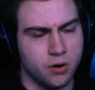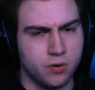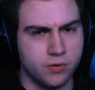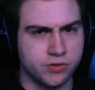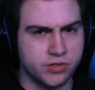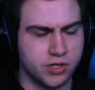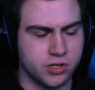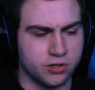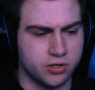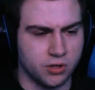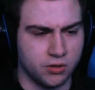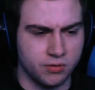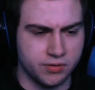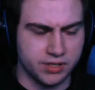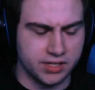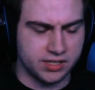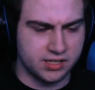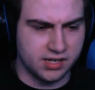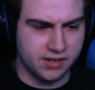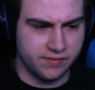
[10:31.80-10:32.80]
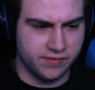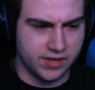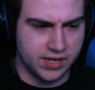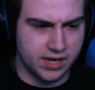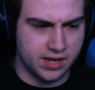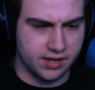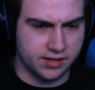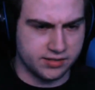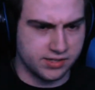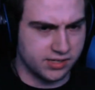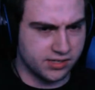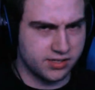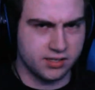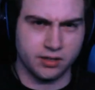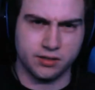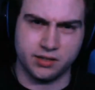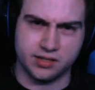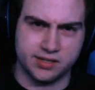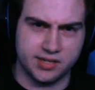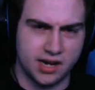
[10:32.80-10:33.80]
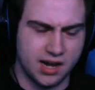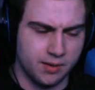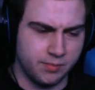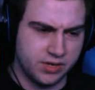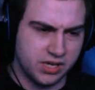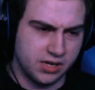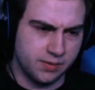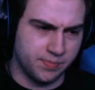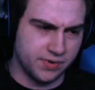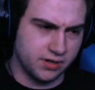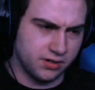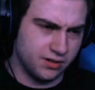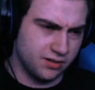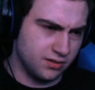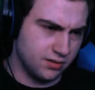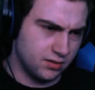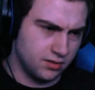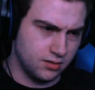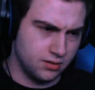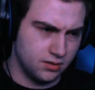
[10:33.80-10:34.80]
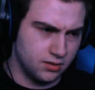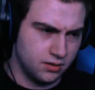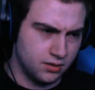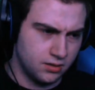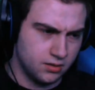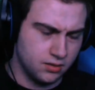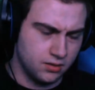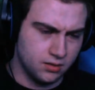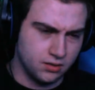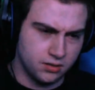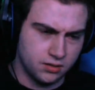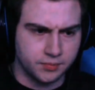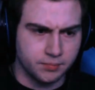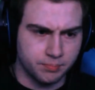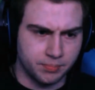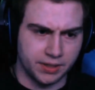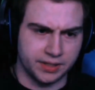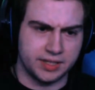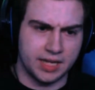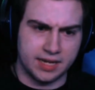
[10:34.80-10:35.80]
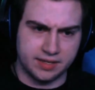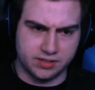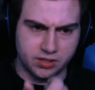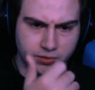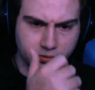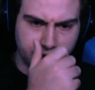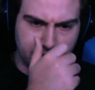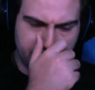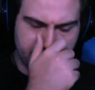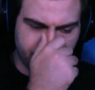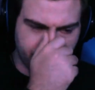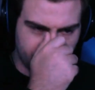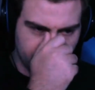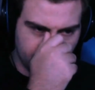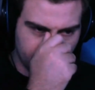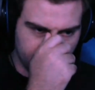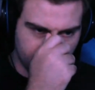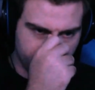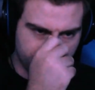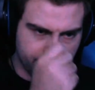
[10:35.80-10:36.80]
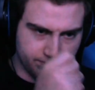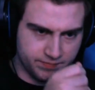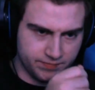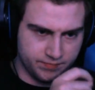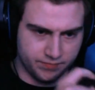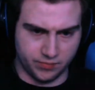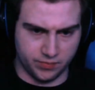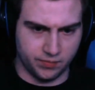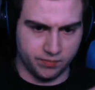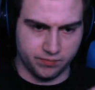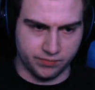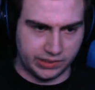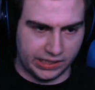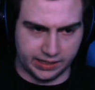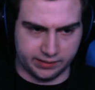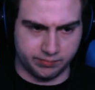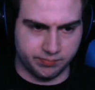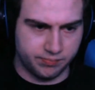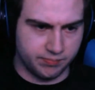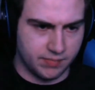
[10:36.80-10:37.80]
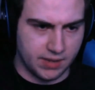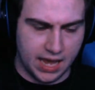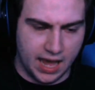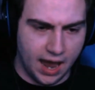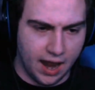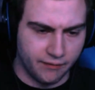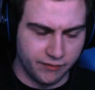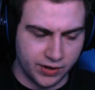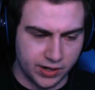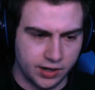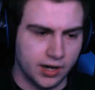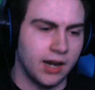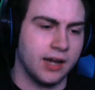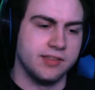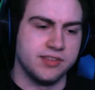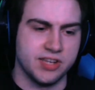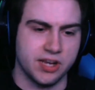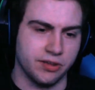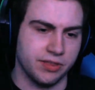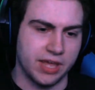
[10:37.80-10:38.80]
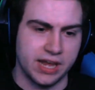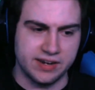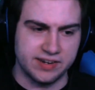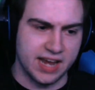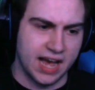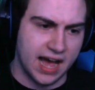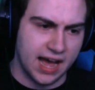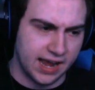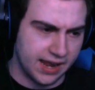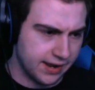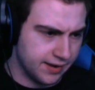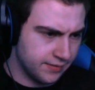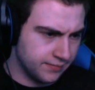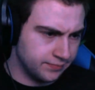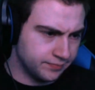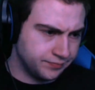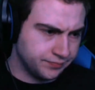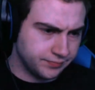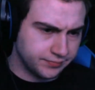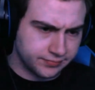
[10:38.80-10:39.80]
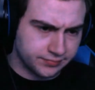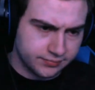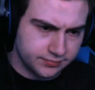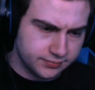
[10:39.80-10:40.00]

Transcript: then who's controlling the TVA? Is it still the Timekeepers? But they do live for, like, ever until they die?